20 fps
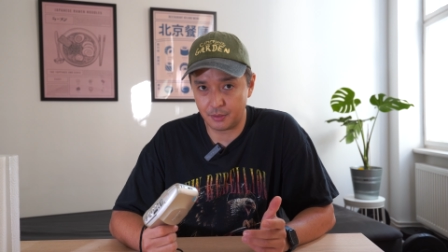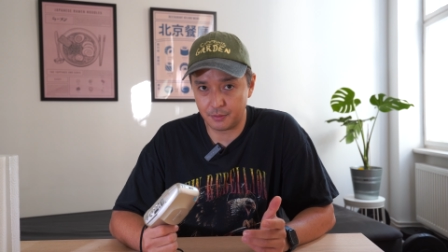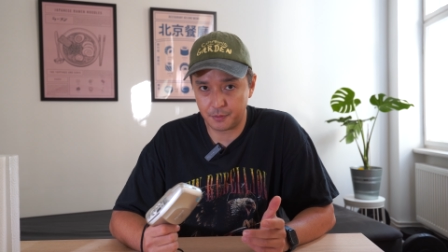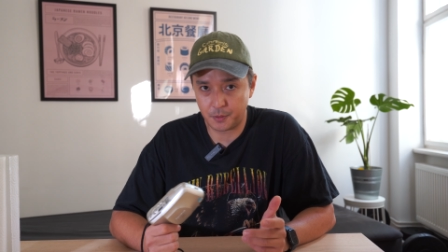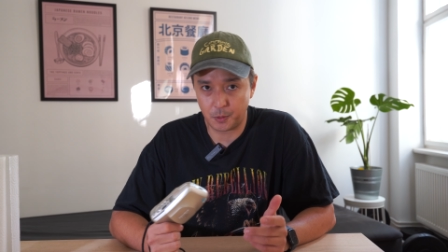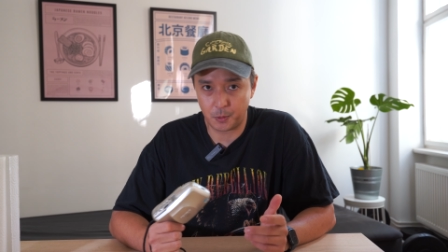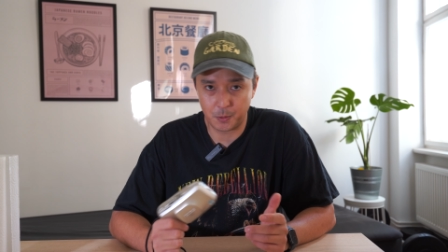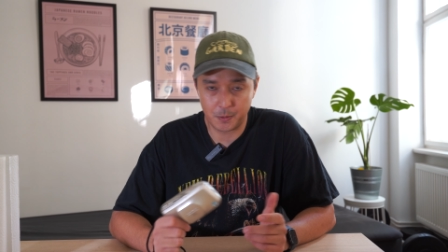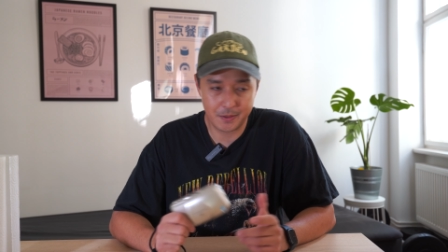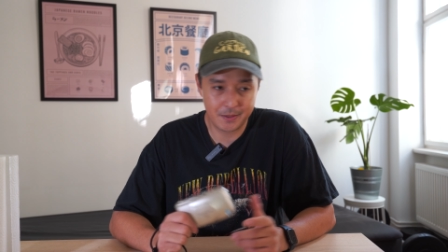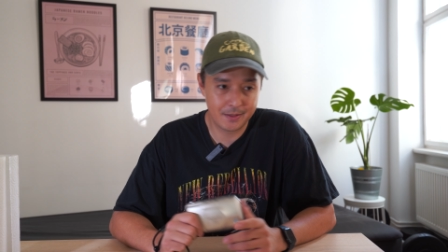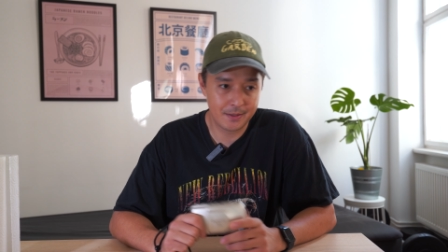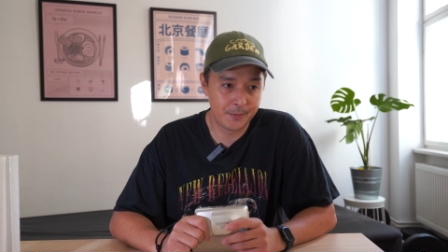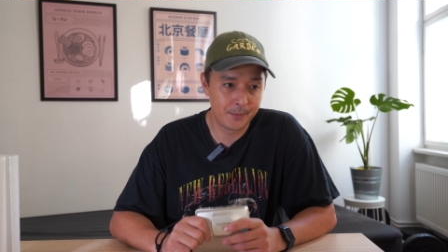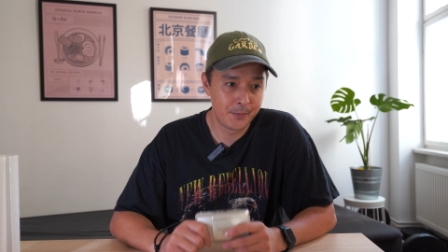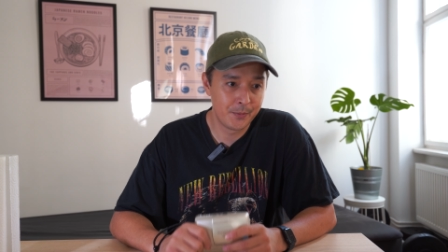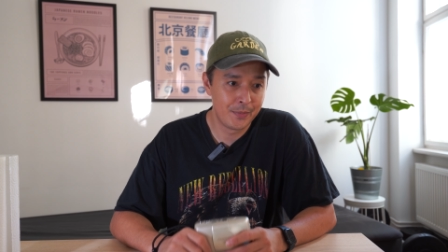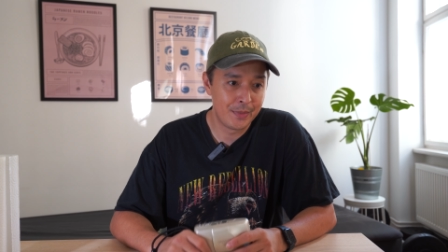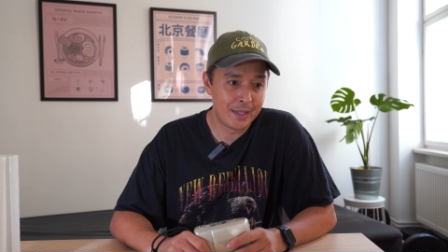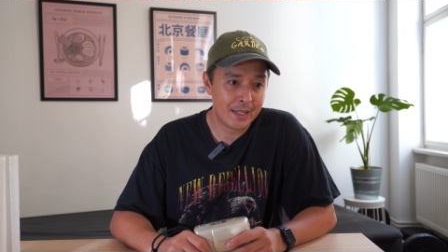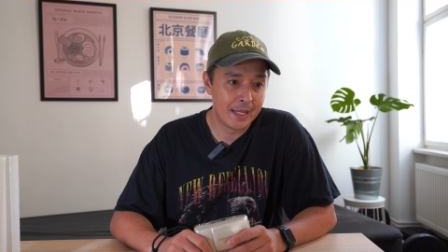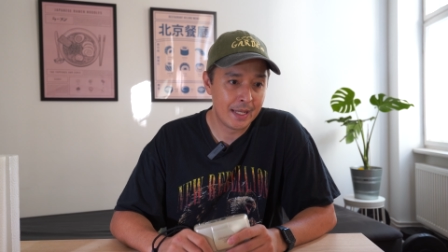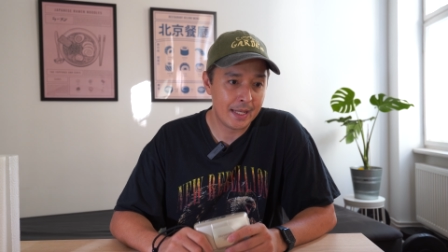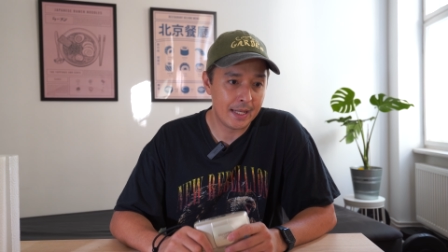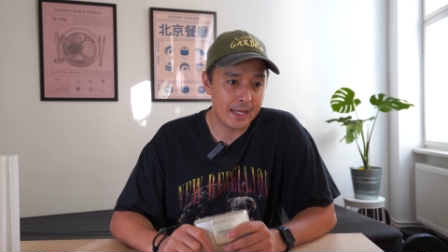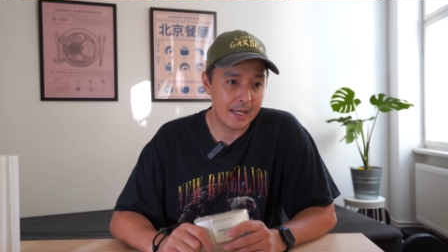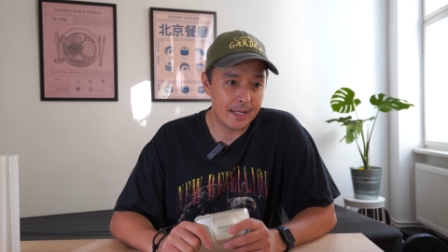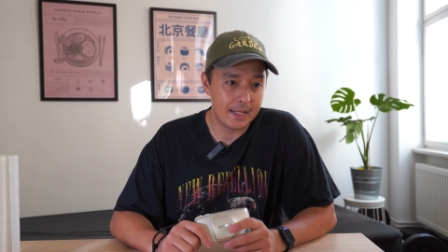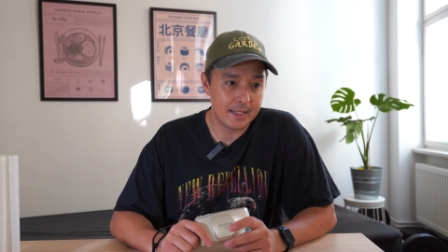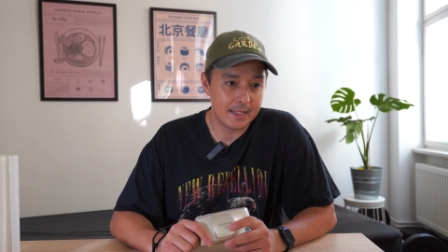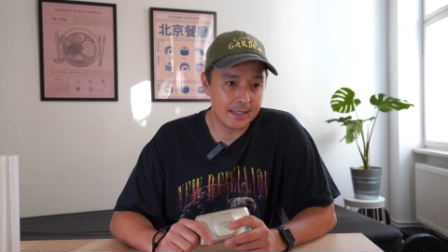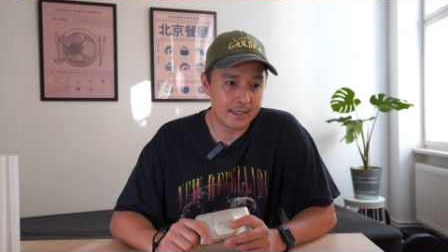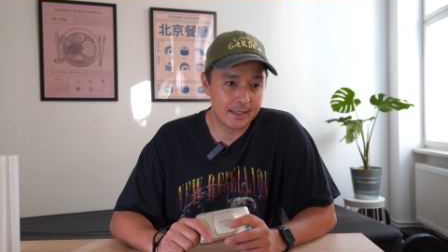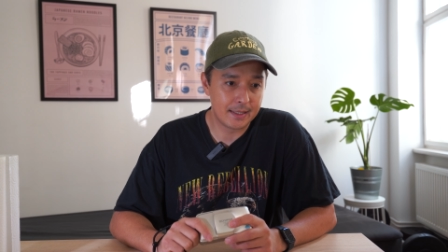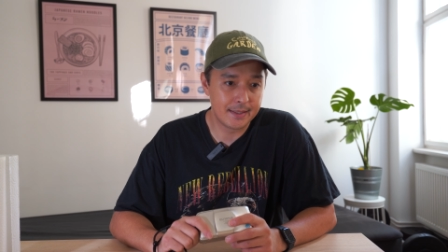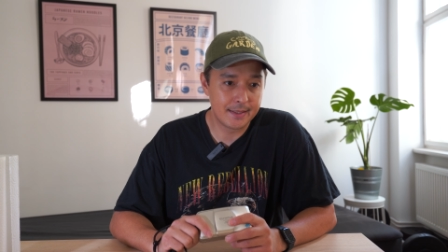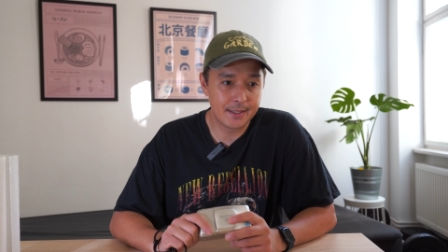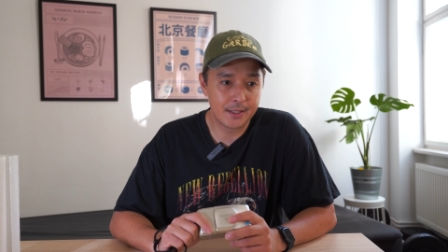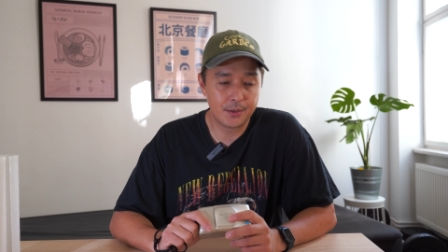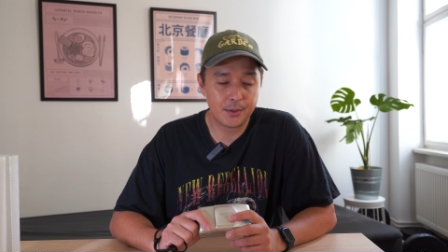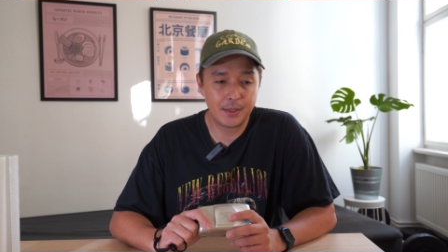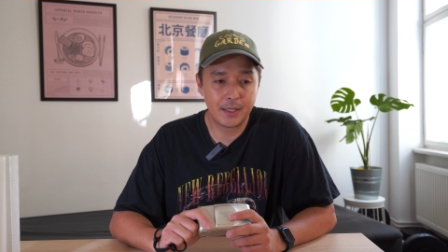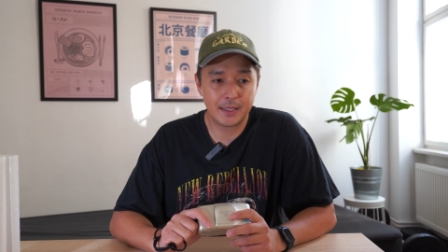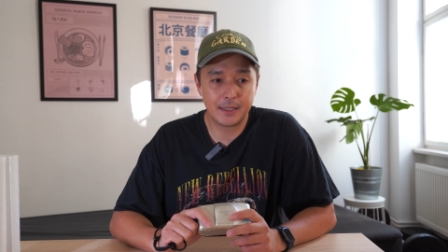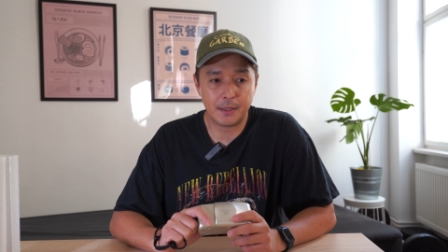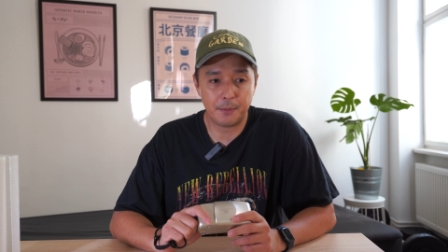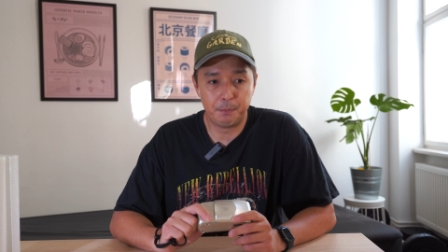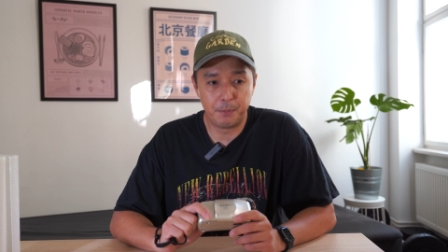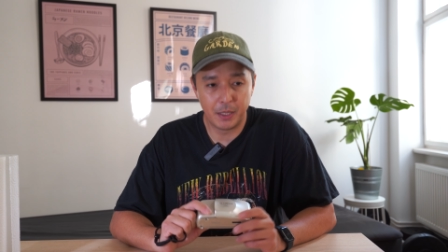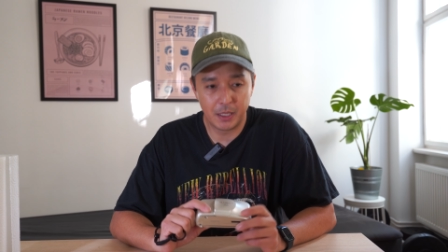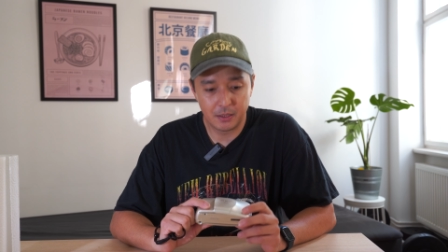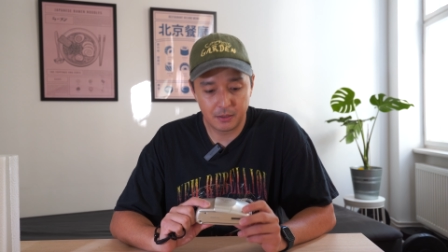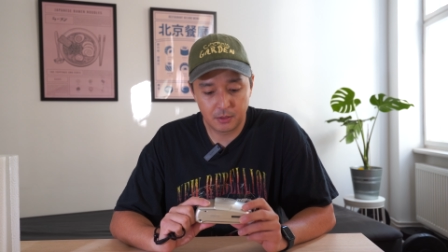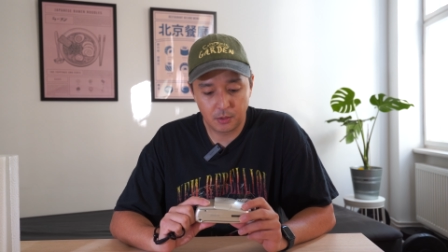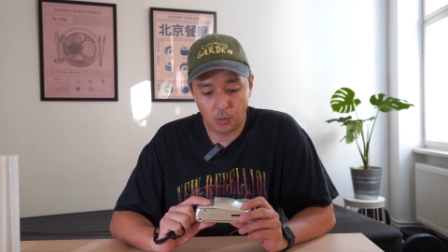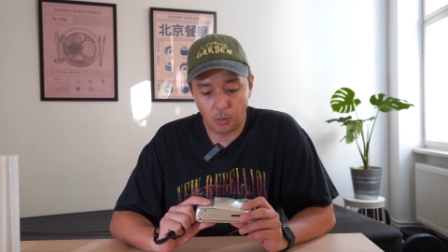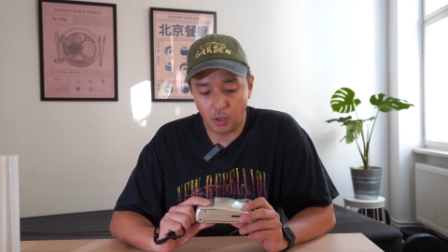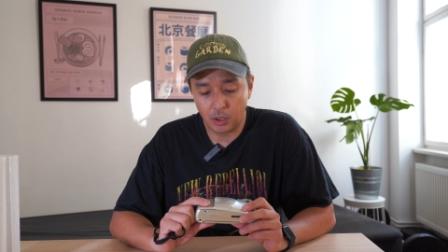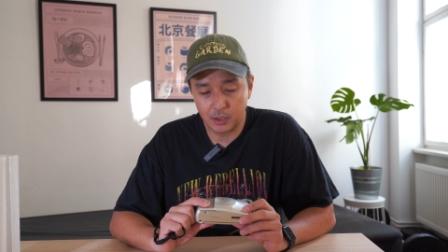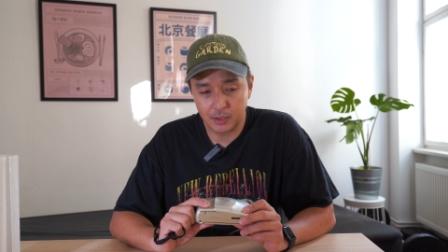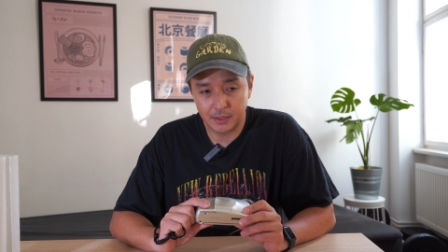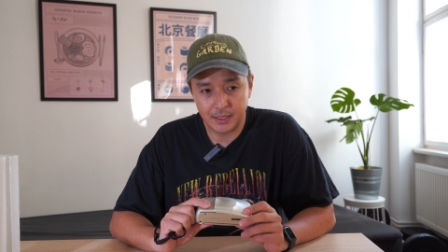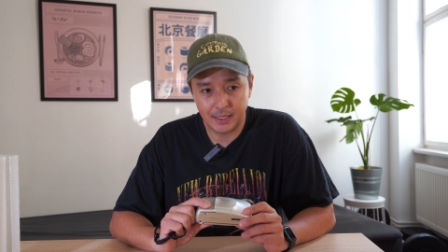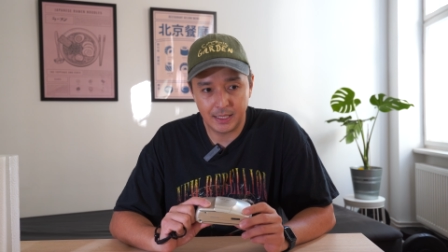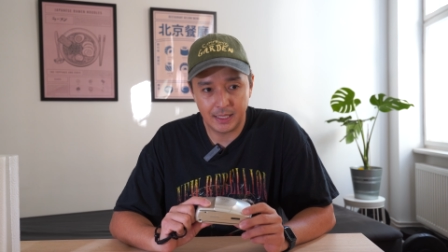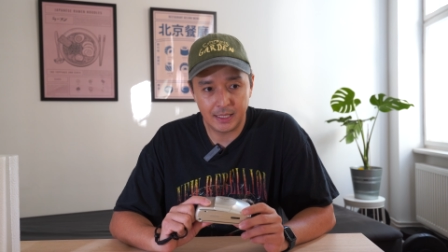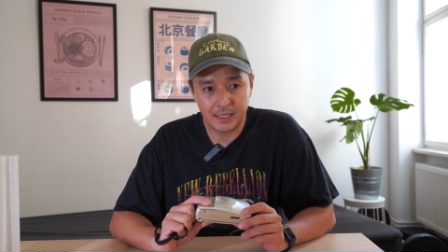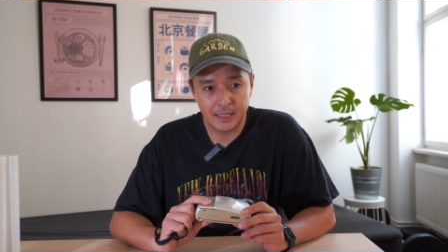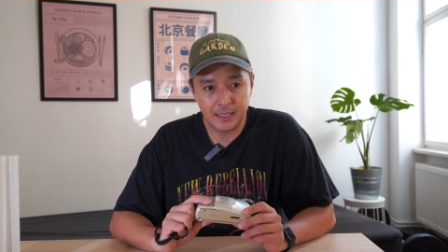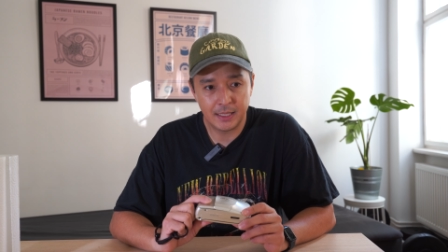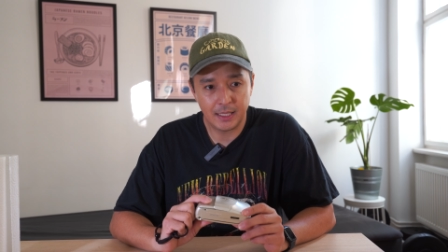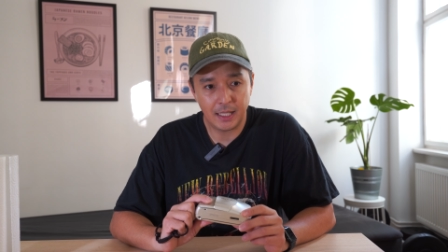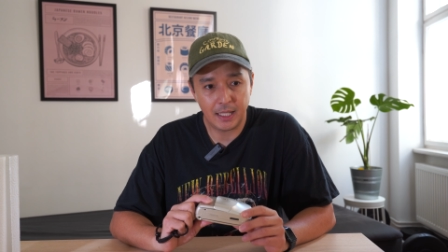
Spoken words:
of course. And considering the build quality,